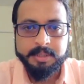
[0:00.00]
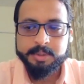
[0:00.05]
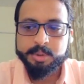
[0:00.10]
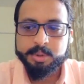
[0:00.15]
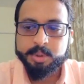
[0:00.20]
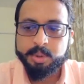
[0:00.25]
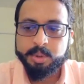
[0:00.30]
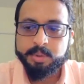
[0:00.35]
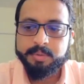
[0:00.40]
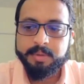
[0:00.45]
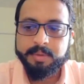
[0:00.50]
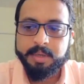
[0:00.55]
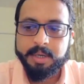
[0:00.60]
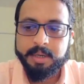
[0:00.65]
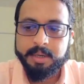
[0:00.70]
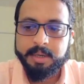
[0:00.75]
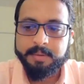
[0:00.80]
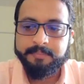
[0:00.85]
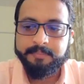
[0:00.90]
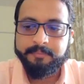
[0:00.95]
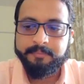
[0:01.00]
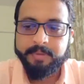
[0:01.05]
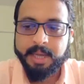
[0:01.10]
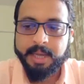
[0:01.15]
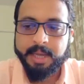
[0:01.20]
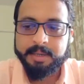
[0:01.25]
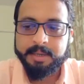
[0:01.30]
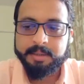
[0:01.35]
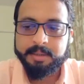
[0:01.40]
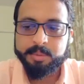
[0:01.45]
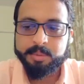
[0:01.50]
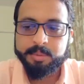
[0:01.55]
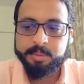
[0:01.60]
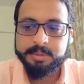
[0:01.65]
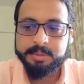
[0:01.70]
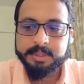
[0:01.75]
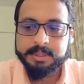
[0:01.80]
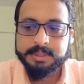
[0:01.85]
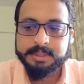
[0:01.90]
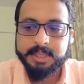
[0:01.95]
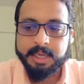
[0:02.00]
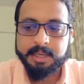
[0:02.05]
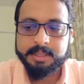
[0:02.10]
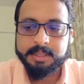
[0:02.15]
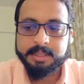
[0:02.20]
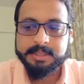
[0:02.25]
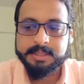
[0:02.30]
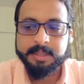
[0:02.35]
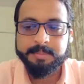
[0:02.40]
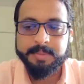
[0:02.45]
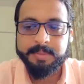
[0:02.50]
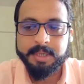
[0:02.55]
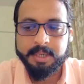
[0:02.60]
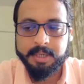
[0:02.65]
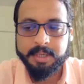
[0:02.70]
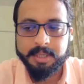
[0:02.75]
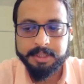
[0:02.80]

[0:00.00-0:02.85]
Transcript: So we had to start some